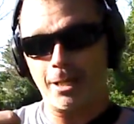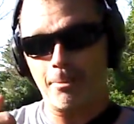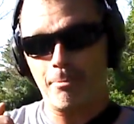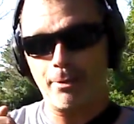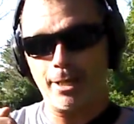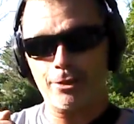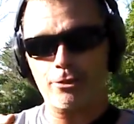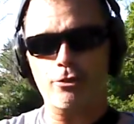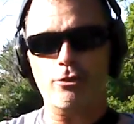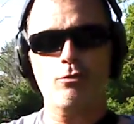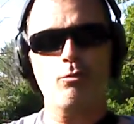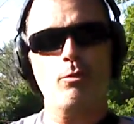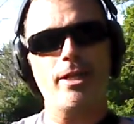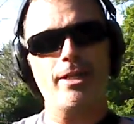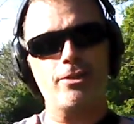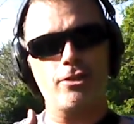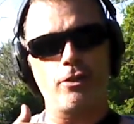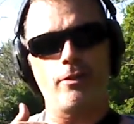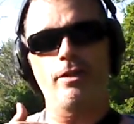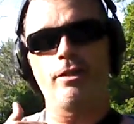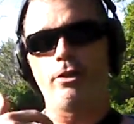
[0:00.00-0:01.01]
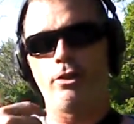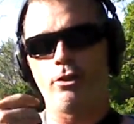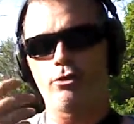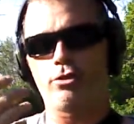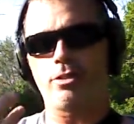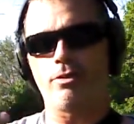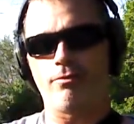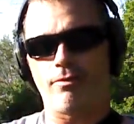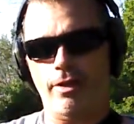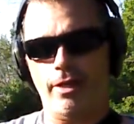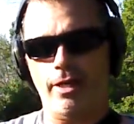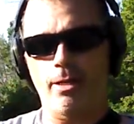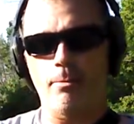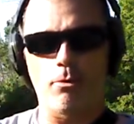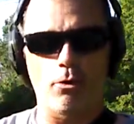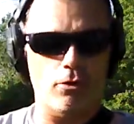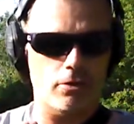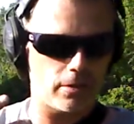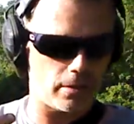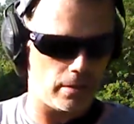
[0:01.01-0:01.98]
in a pressure switch, you're introducing
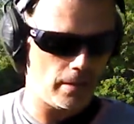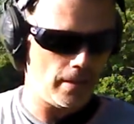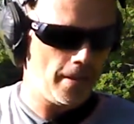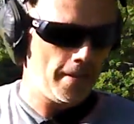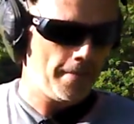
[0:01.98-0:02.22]
variables